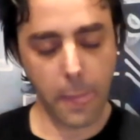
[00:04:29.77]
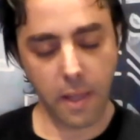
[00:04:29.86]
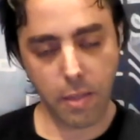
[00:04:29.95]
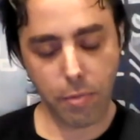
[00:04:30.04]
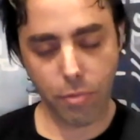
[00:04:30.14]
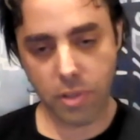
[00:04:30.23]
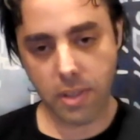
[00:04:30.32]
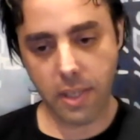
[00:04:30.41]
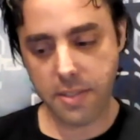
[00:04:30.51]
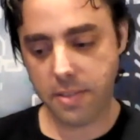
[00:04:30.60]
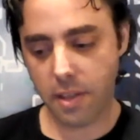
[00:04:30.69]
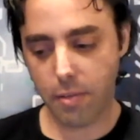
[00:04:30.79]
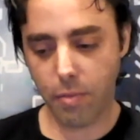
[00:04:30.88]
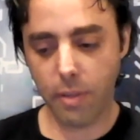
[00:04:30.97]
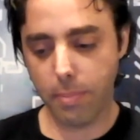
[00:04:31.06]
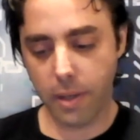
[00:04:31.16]

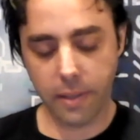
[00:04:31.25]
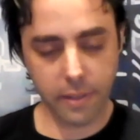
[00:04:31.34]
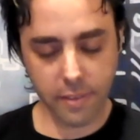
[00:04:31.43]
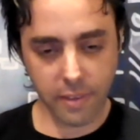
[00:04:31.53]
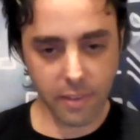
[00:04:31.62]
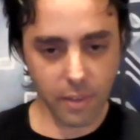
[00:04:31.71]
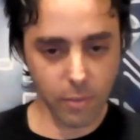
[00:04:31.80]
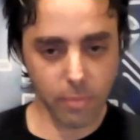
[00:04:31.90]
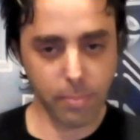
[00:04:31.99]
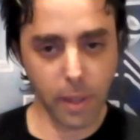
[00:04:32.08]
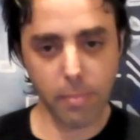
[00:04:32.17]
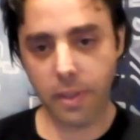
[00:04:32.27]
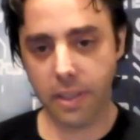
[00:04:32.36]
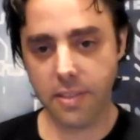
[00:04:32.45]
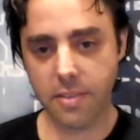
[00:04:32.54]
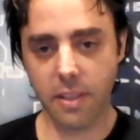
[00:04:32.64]
S3 bucket,
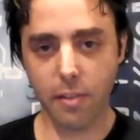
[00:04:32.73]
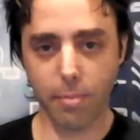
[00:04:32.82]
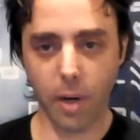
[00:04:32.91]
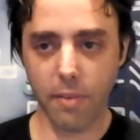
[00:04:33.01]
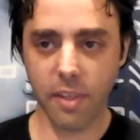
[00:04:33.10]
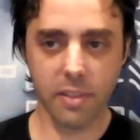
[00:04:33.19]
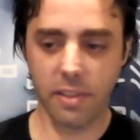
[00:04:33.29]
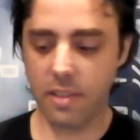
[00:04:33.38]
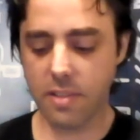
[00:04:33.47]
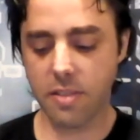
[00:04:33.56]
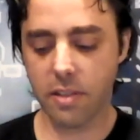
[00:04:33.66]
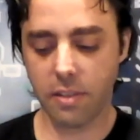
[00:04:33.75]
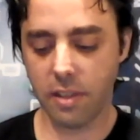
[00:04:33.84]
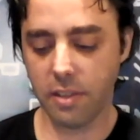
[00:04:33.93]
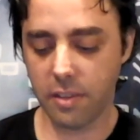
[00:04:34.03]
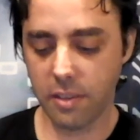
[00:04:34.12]
public instead of private, this is not
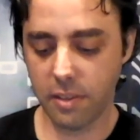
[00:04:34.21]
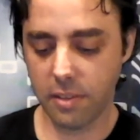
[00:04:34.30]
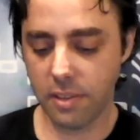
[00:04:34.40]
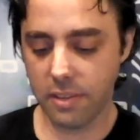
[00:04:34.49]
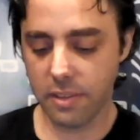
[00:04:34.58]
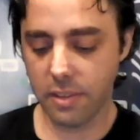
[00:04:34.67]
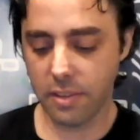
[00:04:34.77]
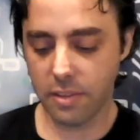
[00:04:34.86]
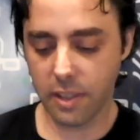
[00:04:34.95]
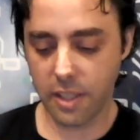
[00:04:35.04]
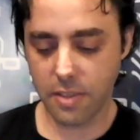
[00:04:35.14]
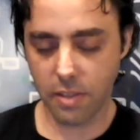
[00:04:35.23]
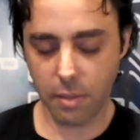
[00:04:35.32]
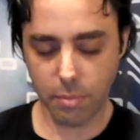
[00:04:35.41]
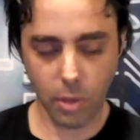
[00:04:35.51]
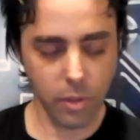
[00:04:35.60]
the case that
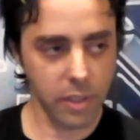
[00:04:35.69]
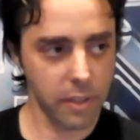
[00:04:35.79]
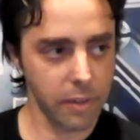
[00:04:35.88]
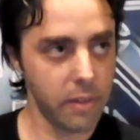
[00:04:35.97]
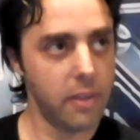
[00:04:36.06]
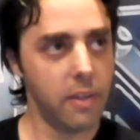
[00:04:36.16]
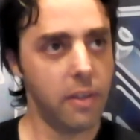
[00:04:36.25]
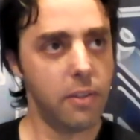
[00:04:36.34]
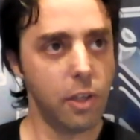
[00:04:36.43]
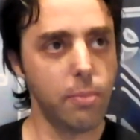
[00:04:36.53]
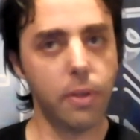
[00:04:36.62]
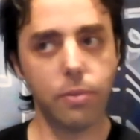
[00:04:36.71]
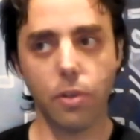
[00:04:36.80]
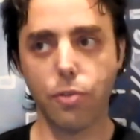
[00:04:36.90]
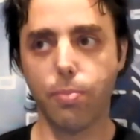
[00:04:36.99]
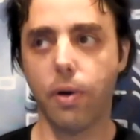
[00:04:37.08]
I'm talking here. Talking about
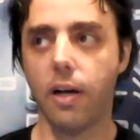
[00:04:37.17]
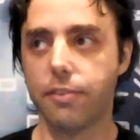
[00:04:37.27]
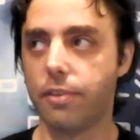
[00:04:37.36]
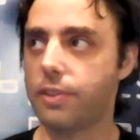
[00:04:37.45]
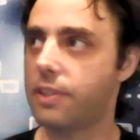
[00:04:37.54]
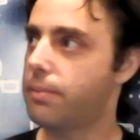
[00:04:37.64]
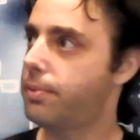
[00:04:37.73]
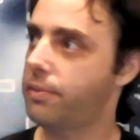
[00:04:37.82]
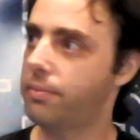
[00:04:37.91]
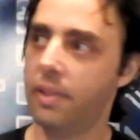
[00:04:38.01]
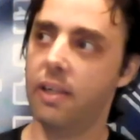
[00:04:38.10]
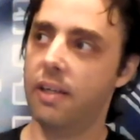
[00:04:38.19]
those bugs, for example,